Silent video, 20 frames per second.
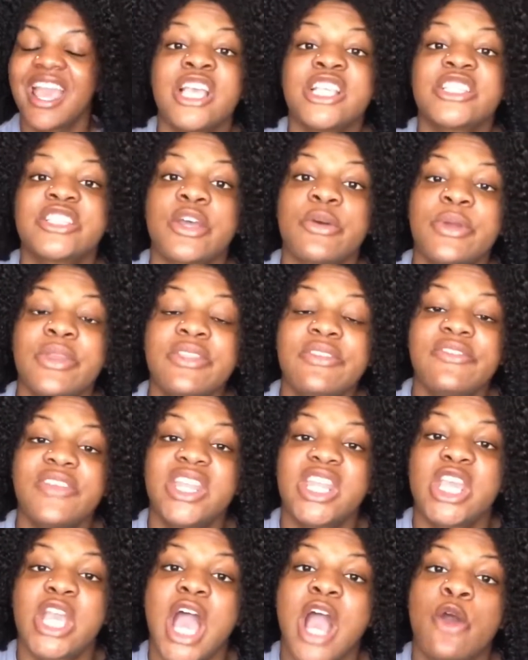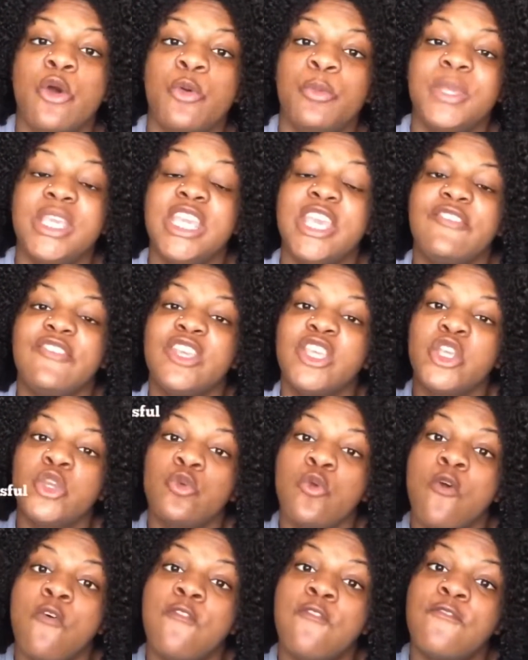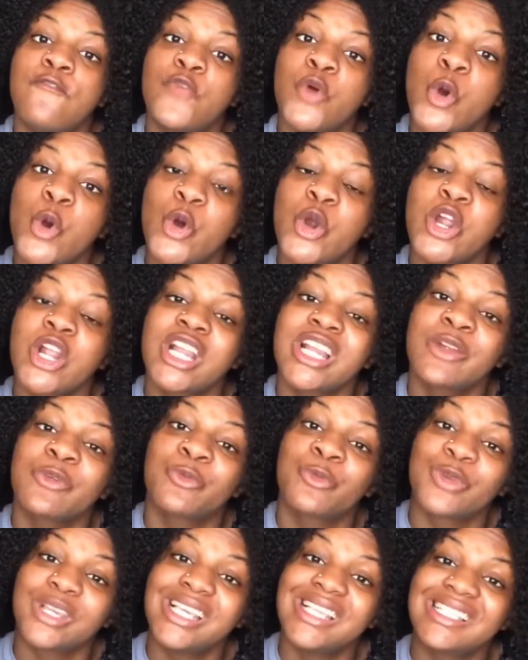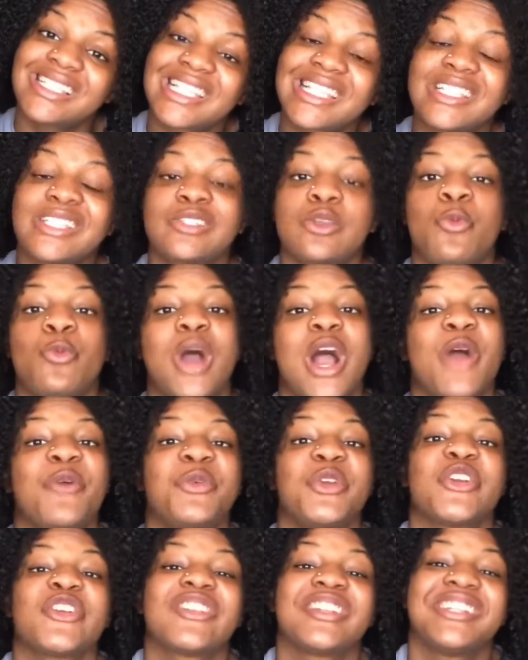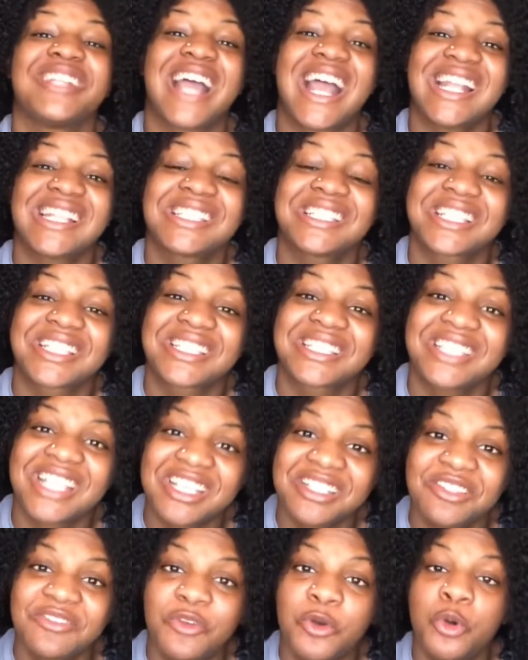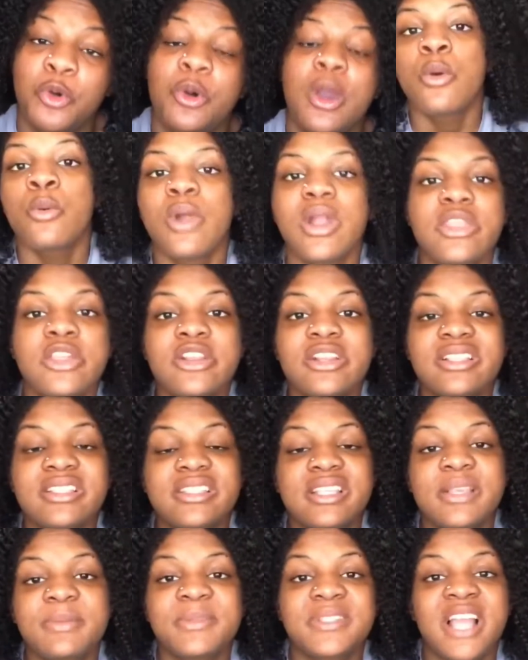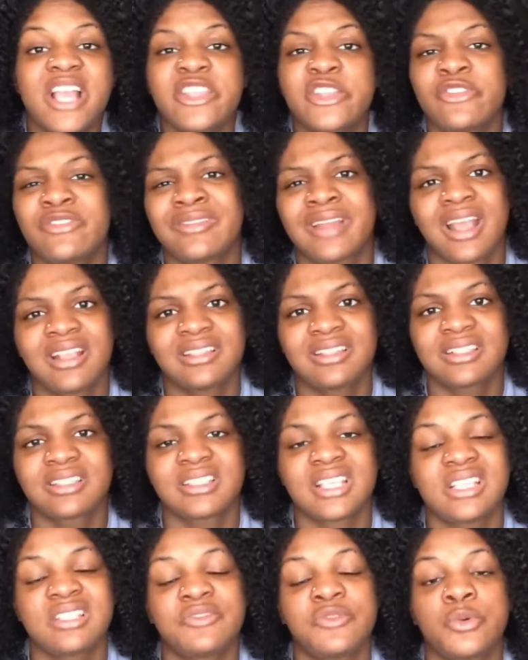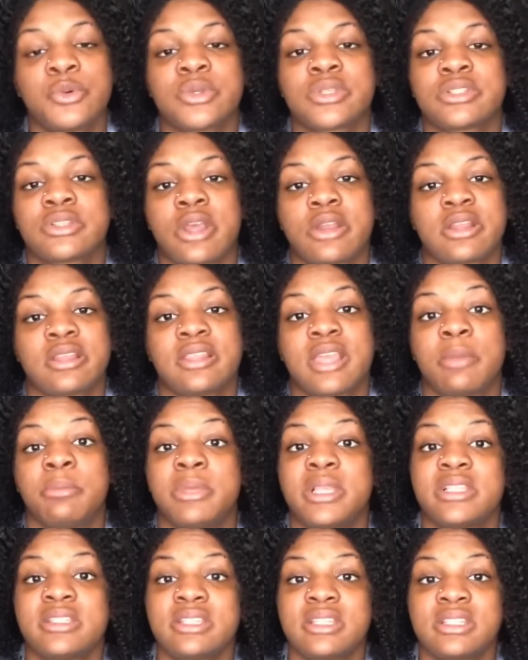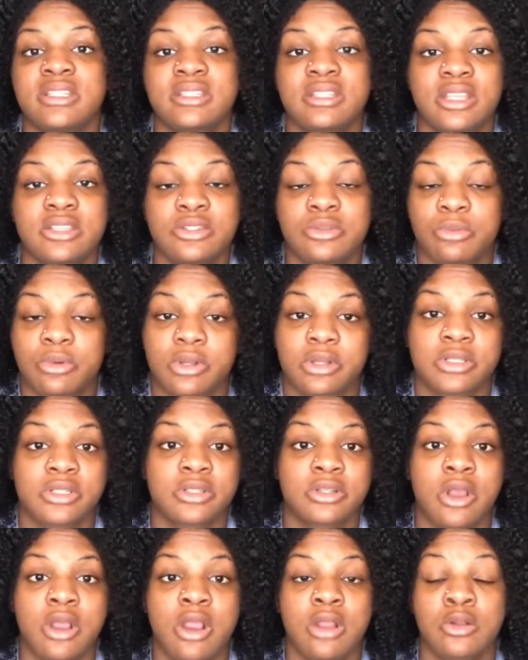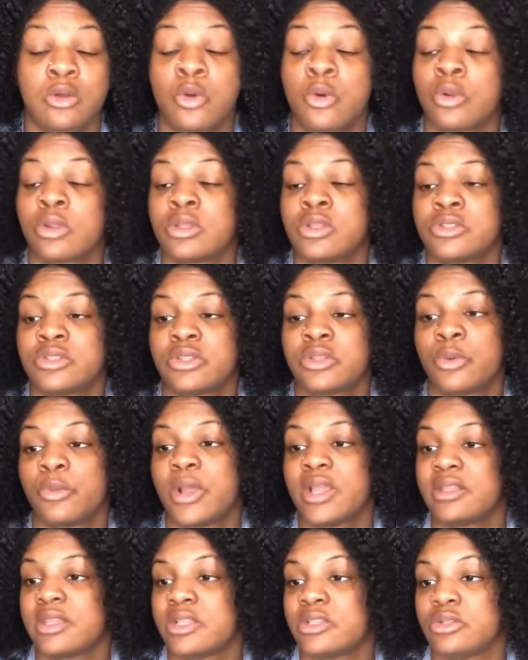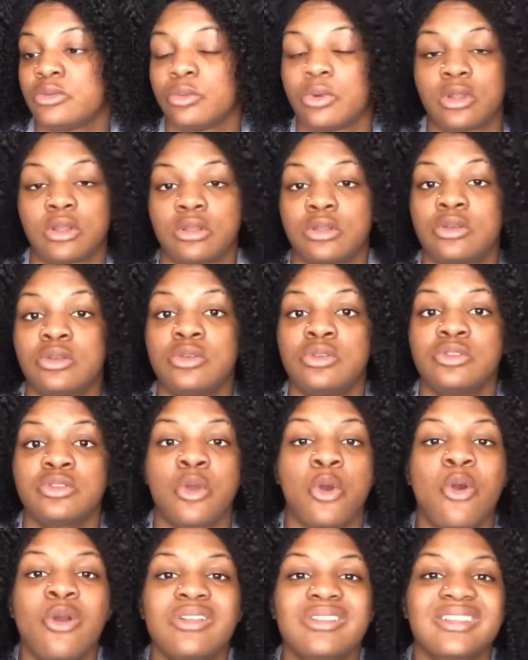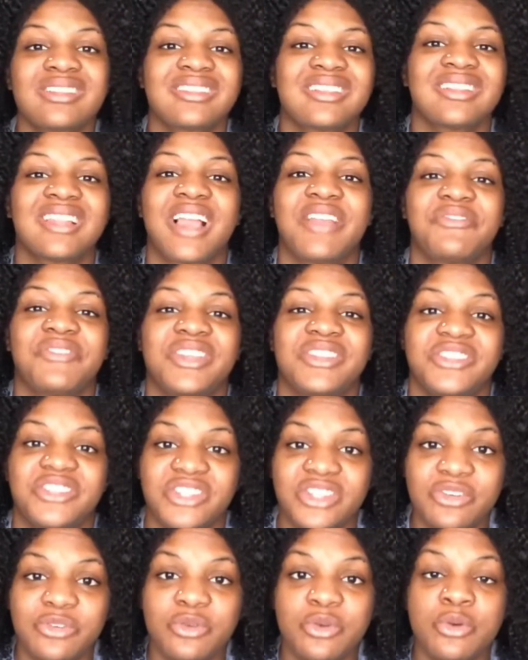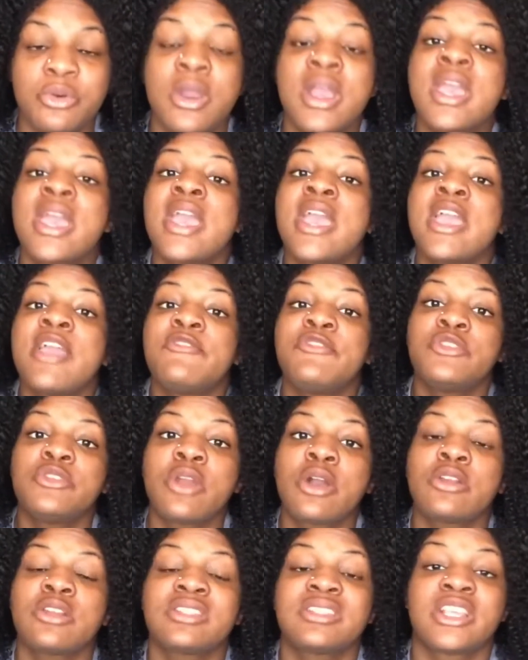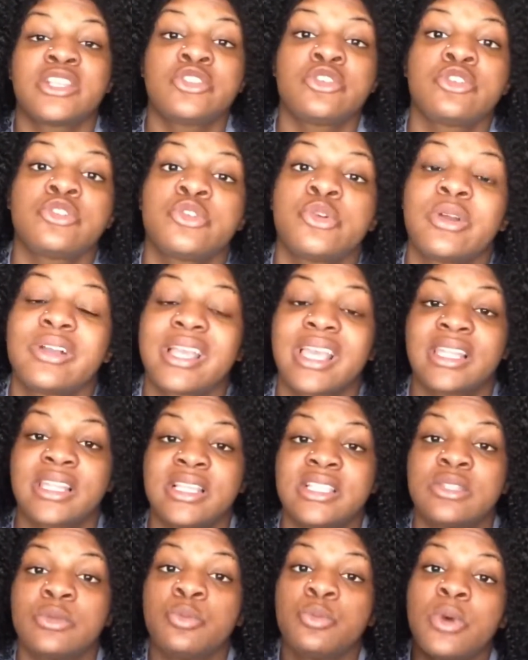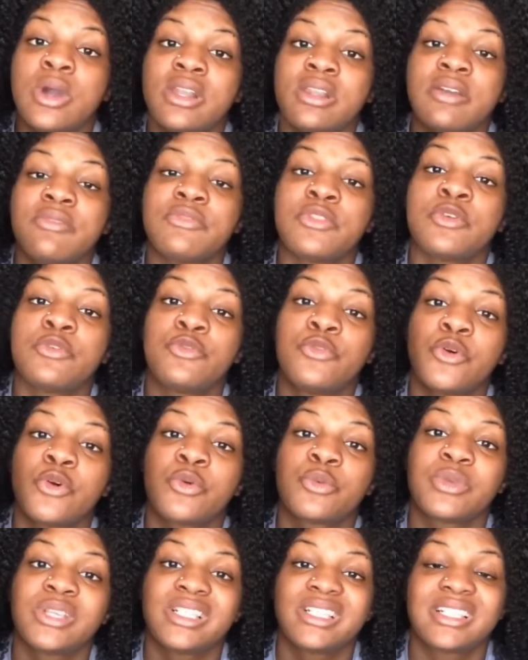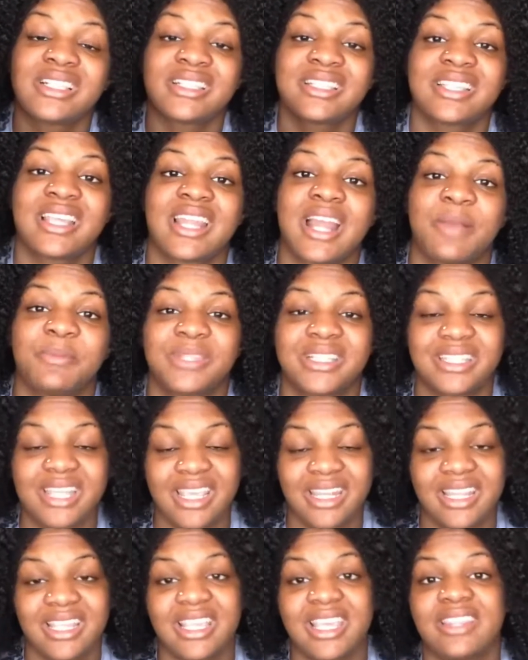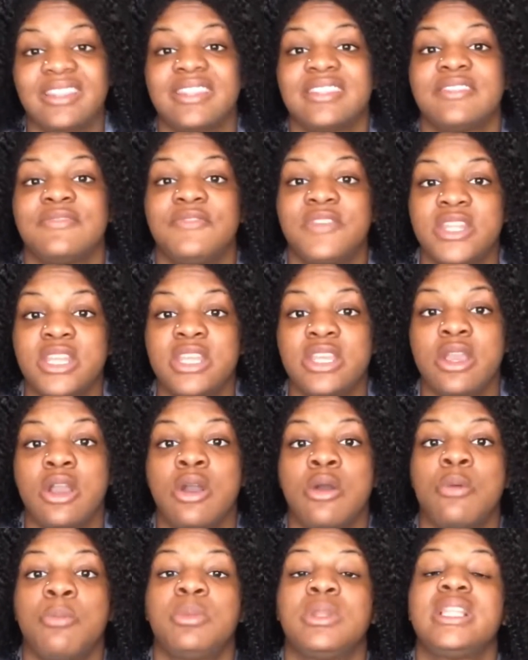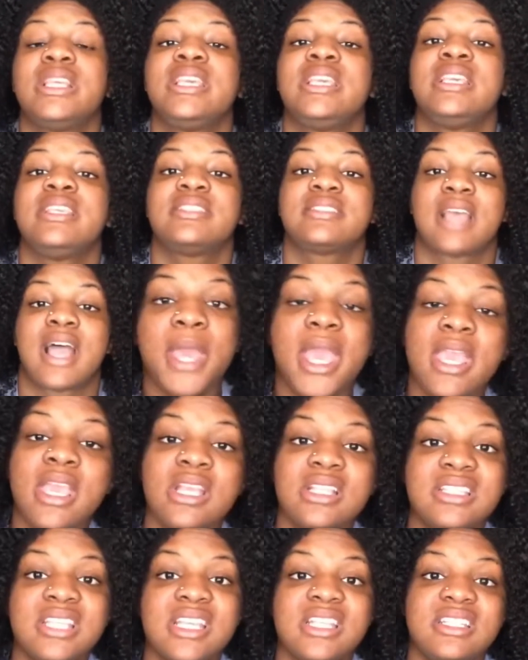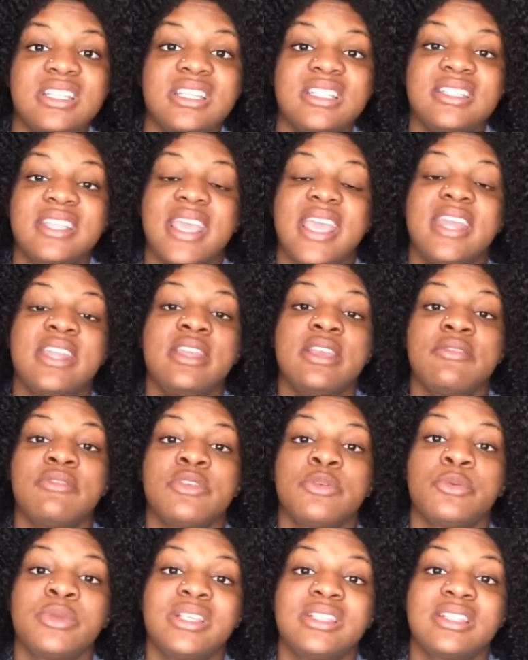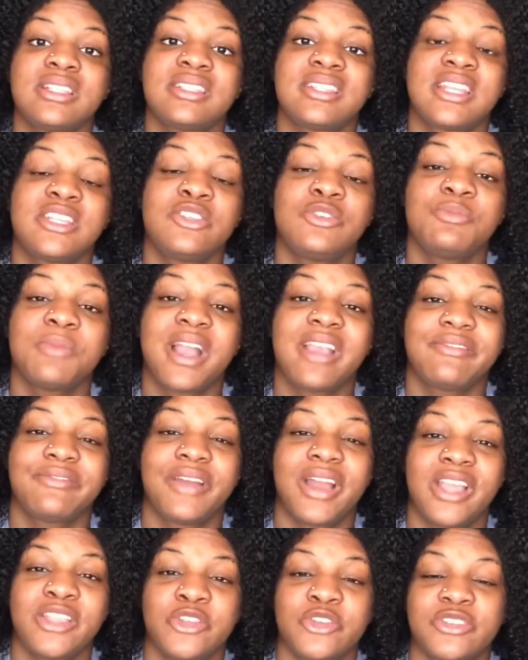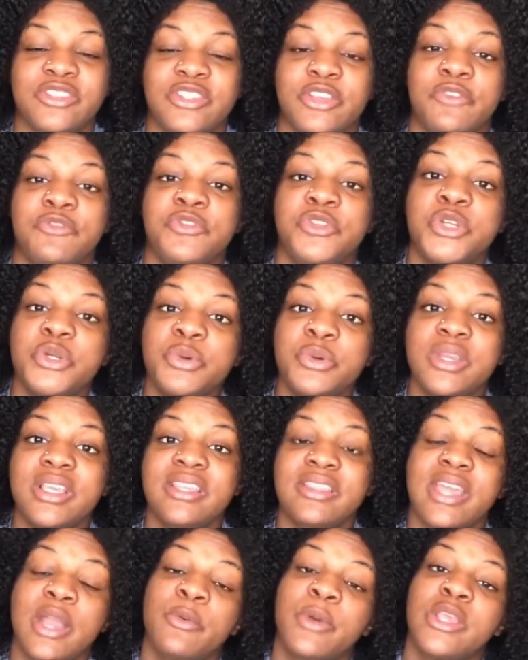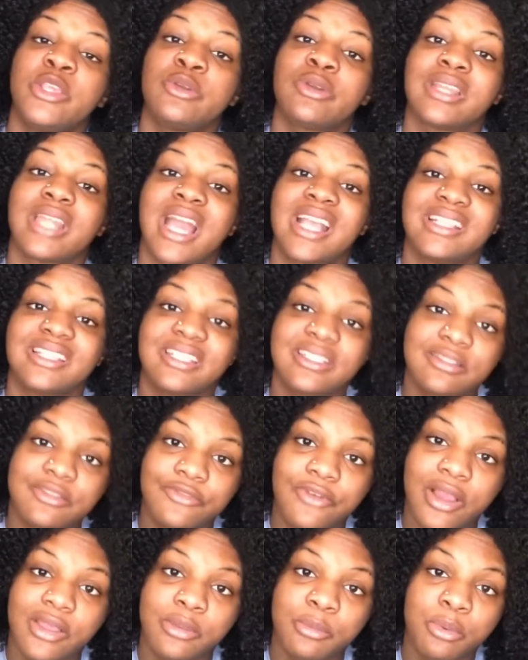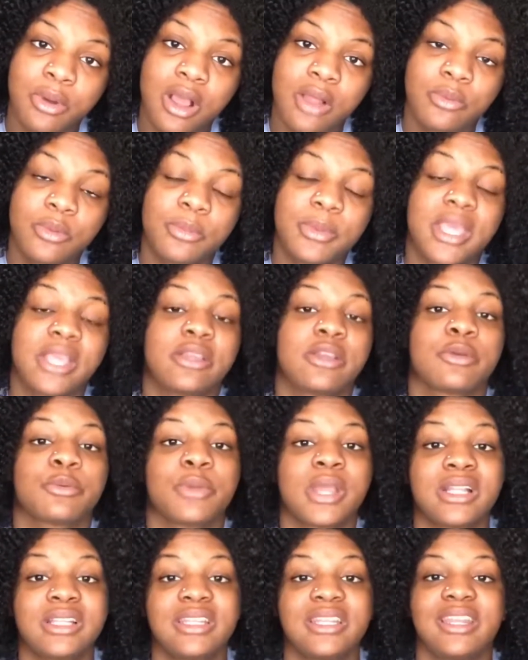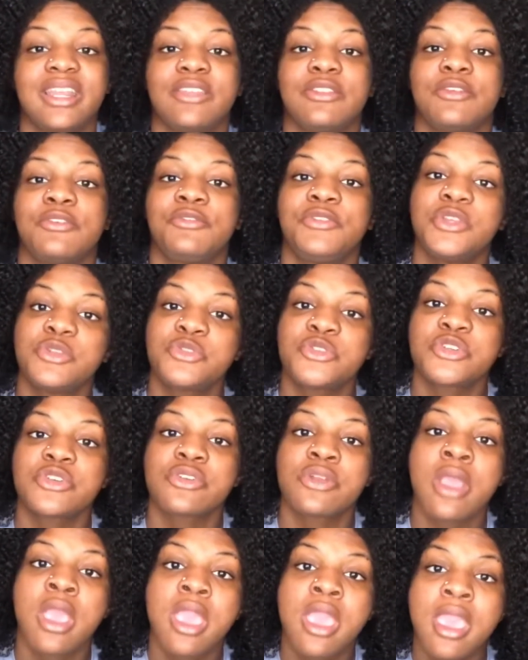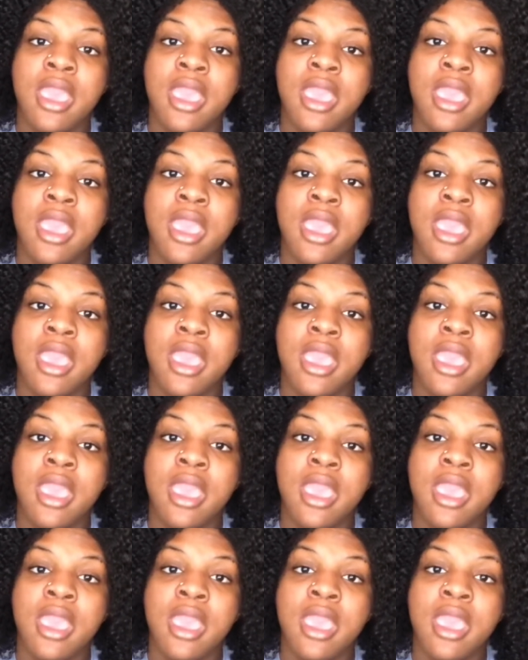So in the video, I will be giving you 4 reasons why we are not successful. Whether it seems like you're not successful with starting that business that you want to start, or losing the weight that you want to lose, or just in life in general, if you notice that you're doing at least one of the 4 reasons that I'm stating in this video, please pay attention to any of the reasons that you might find yourself doing. That way you can identify the problem and correct it in the future.